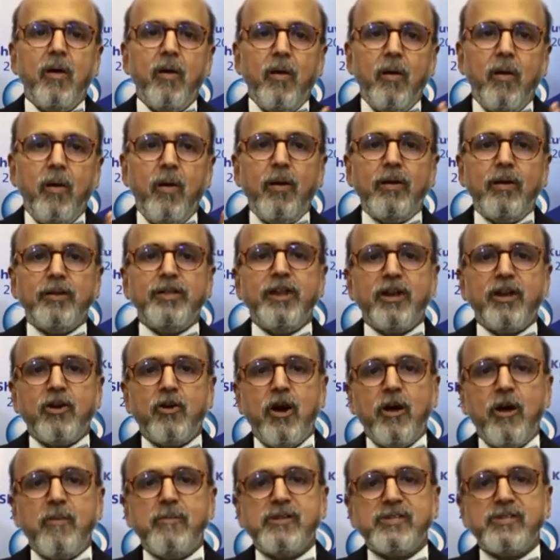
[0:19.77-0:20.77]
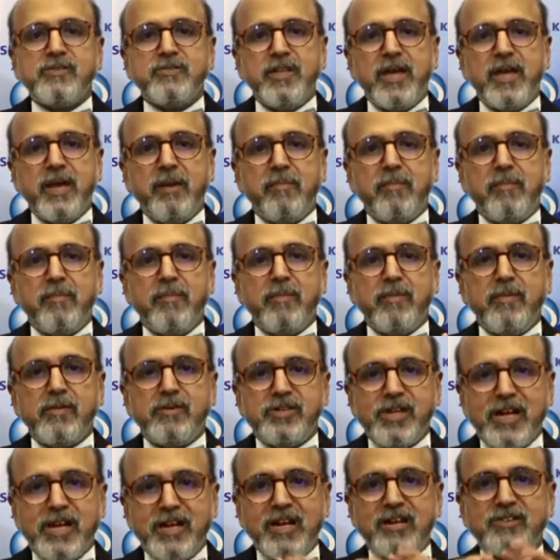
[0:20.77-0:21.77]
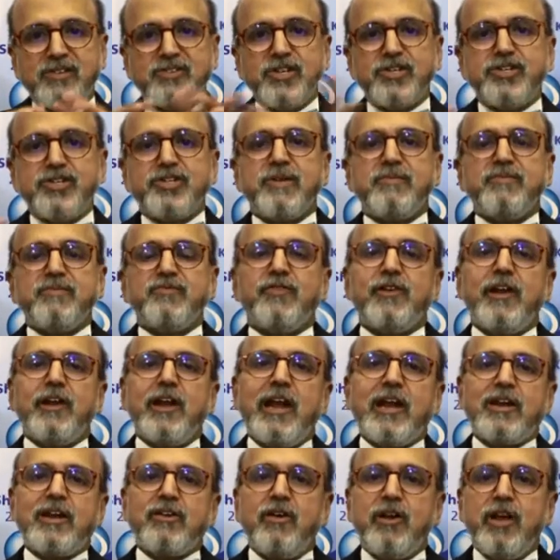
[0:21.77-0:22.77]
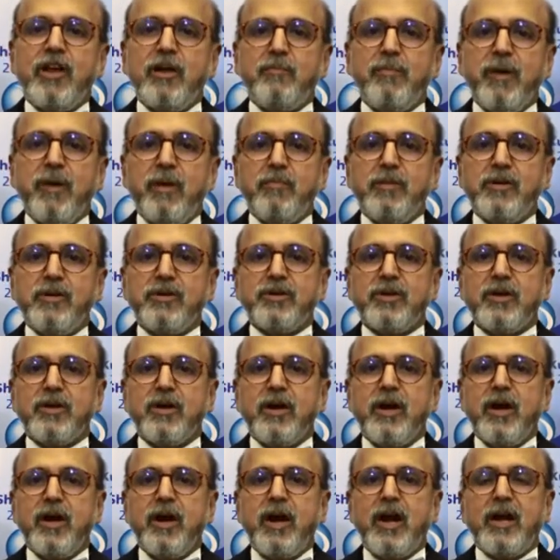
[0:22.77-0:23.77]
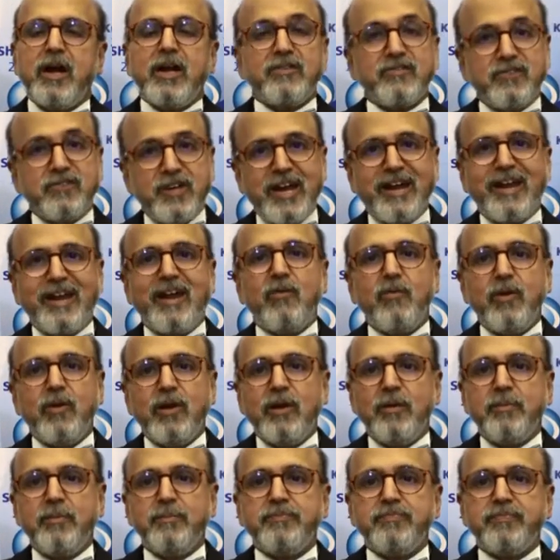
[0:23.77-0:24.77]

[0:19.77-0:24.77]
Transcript: all the requirements of the central systems for electronic payment at a state level.